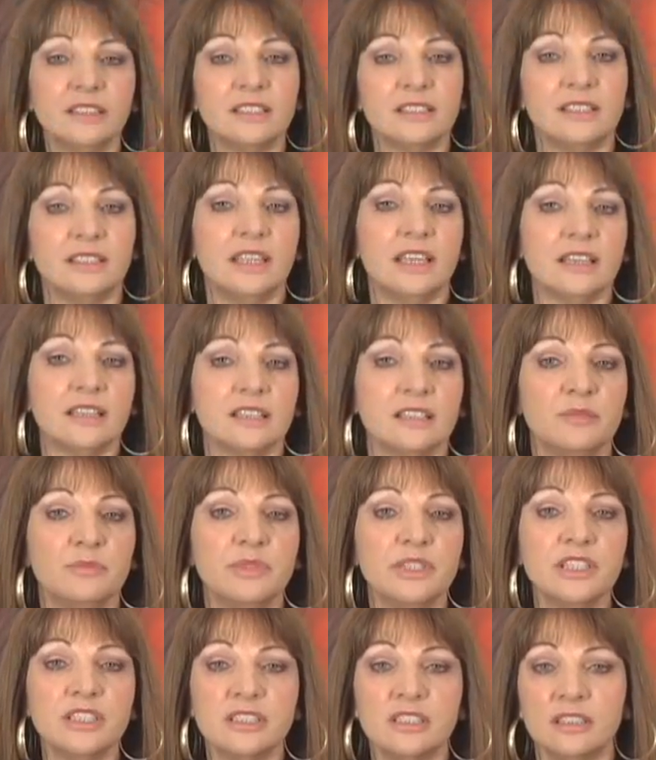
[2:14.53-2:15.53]
is the
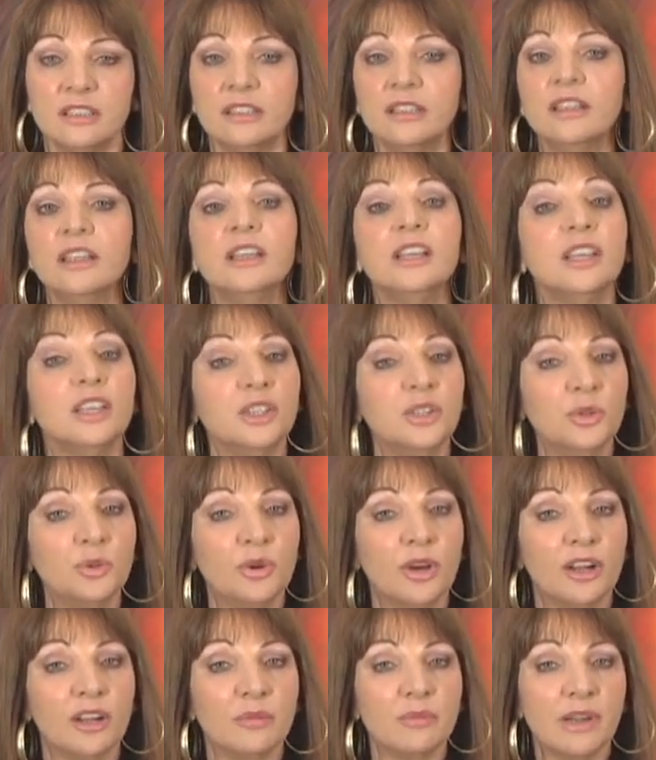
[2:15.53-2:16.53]
exhibition
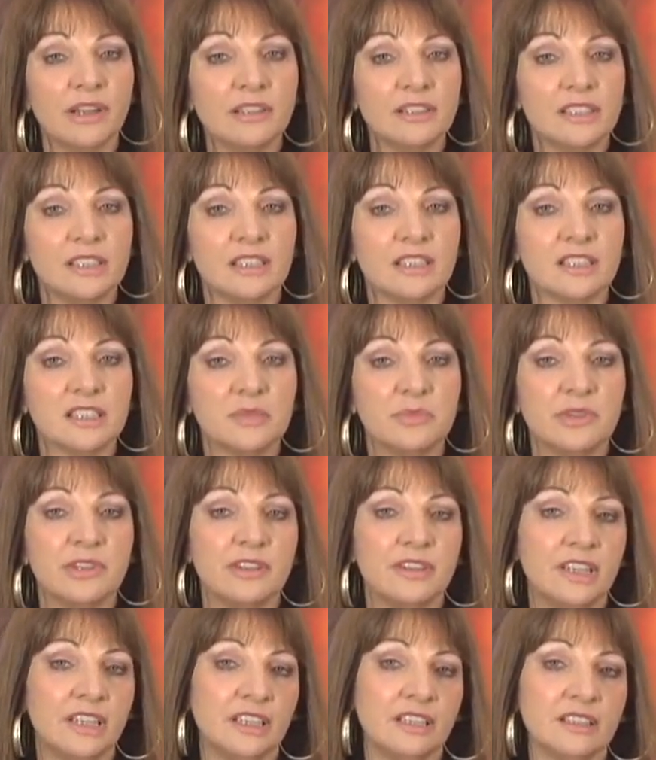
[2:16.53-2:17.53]
you are about to
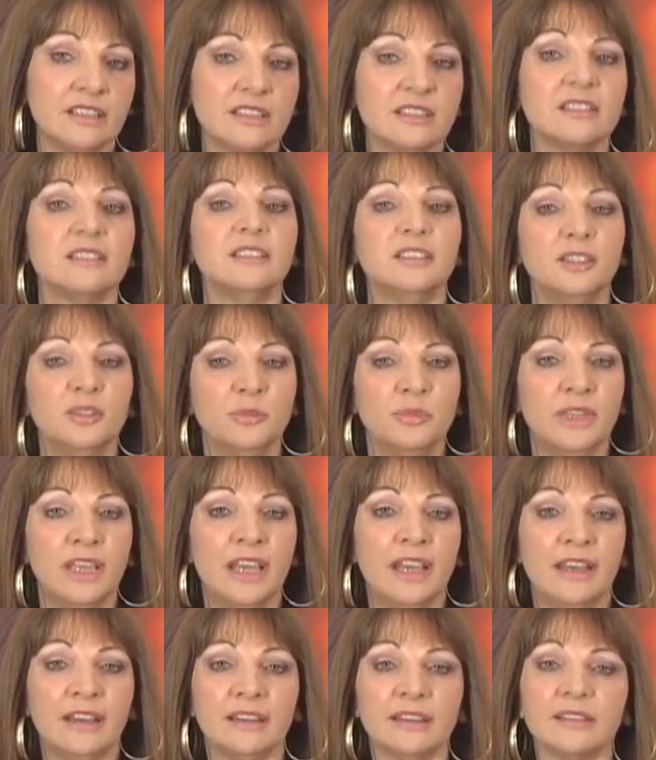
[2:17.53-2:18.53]
experience,
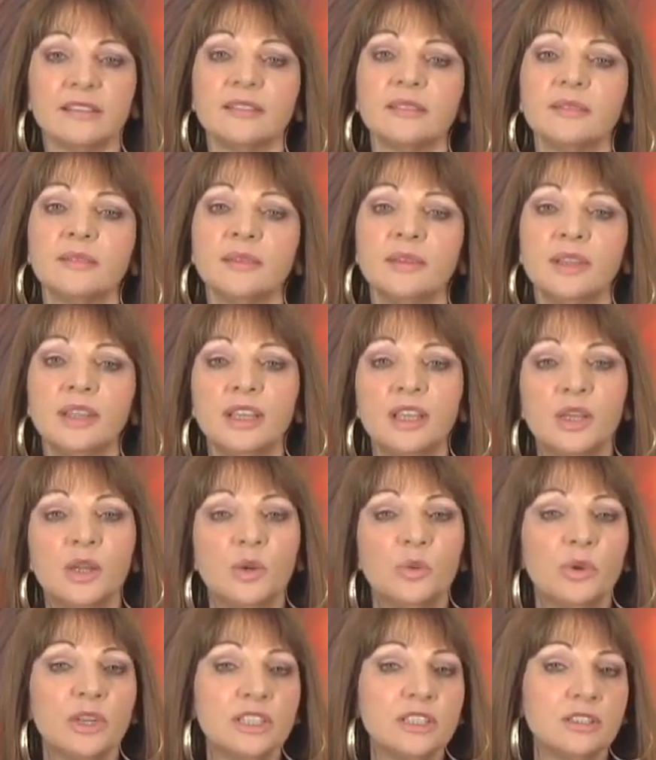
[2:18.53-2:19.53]
Lumiere.
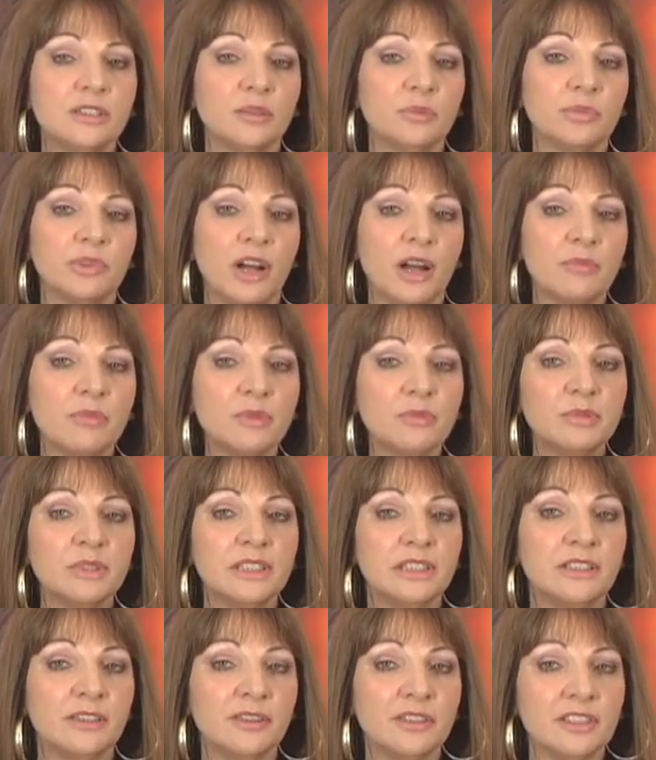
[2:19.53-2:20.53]
What you'll
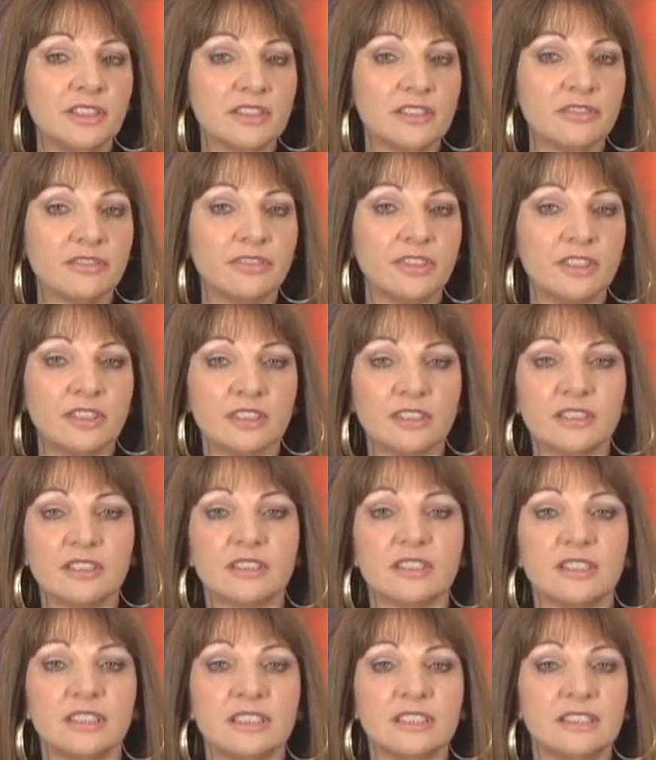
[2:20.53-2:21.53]
probably notice
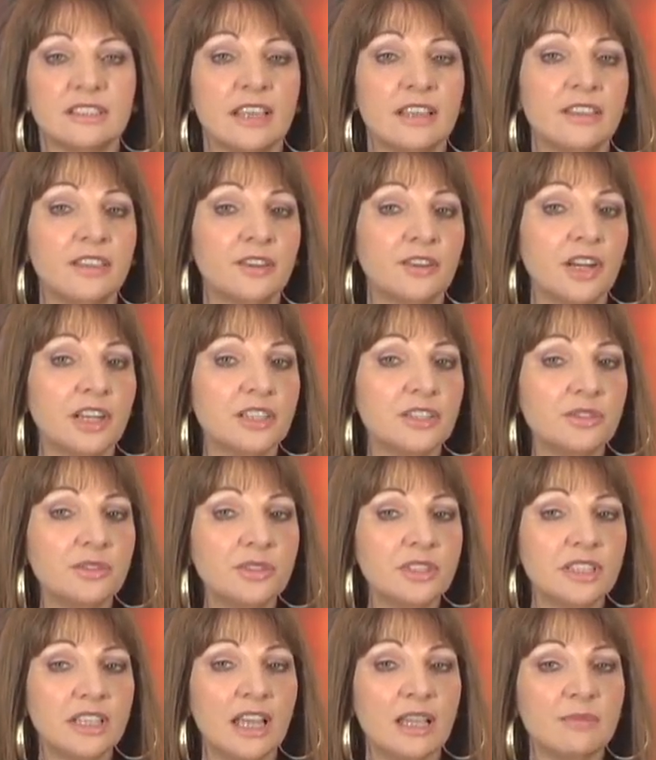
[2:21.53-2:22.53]
first is that there are
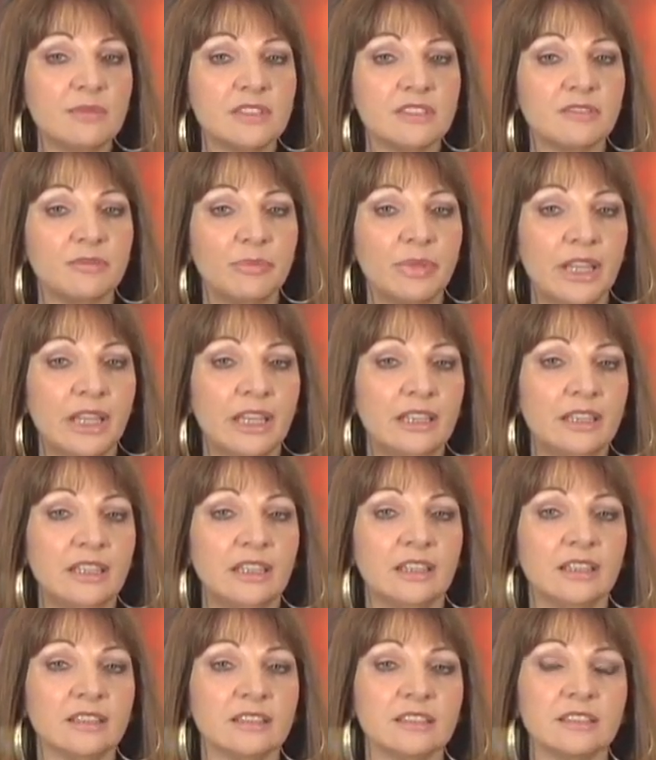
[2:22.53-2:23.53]
two types of
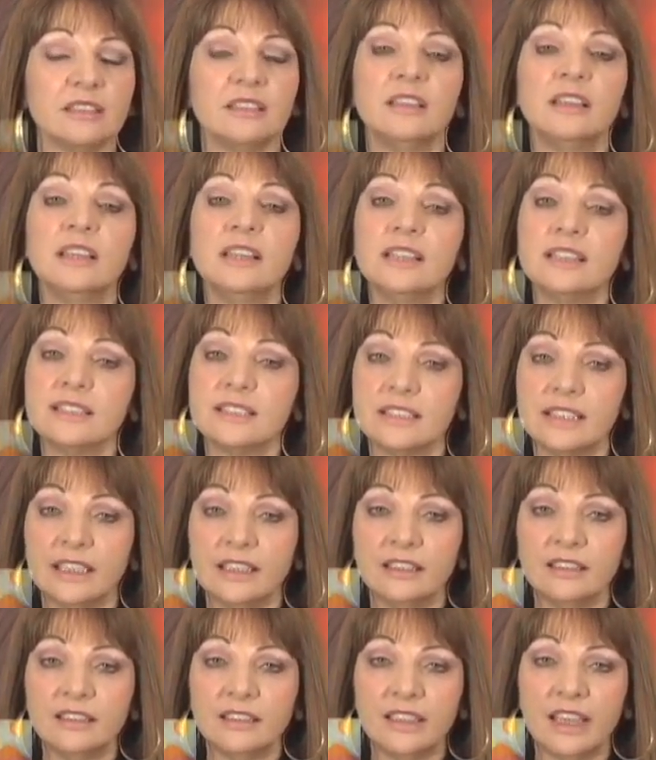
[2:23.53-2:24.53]
paintings,
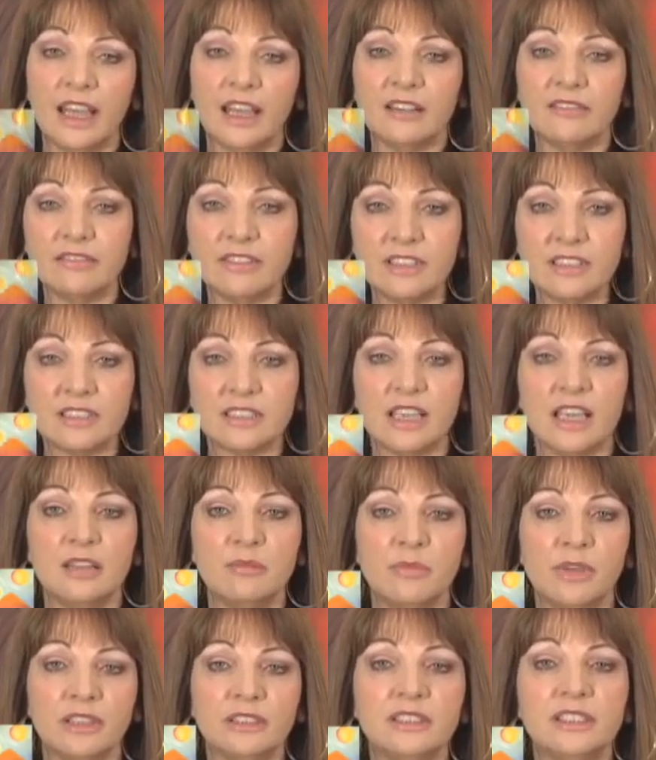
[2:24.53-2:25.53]
single canvas
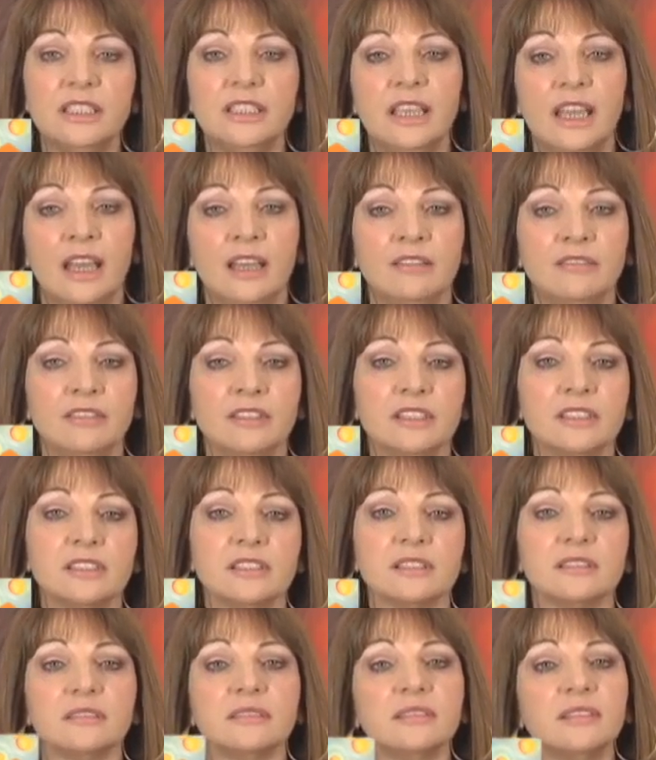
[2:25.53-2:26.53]
and
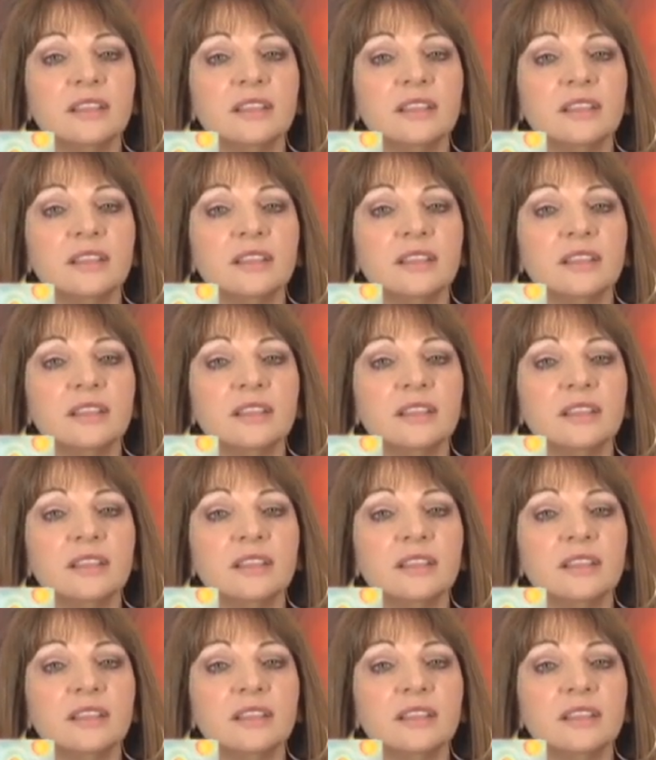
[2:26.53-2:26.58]
multi-canvas.